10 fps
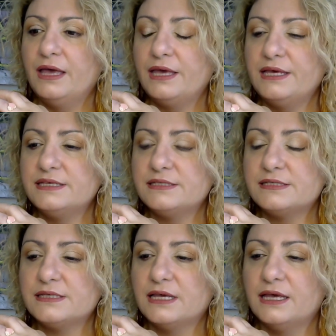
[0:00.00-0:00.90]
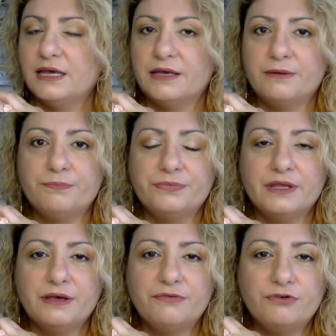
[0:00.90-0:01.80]
is um,
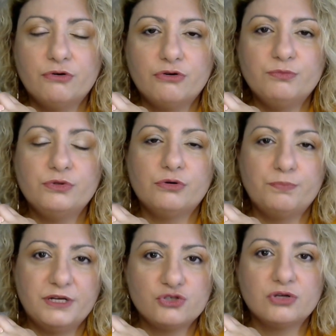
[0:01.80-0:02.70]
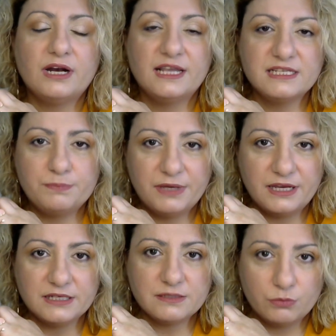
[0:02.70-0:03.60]
formed on personal
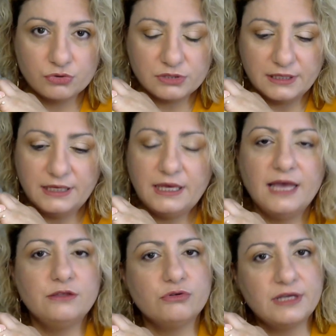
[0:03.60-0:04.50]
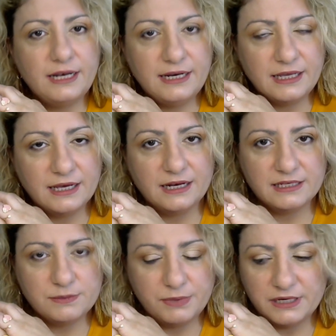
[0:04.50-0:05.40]
experience mostly and on clinical
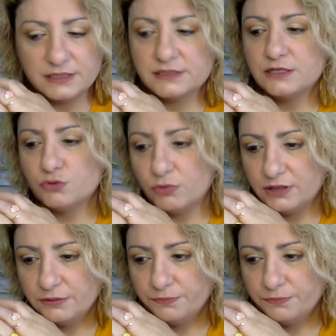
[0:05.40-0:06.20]
experience as well.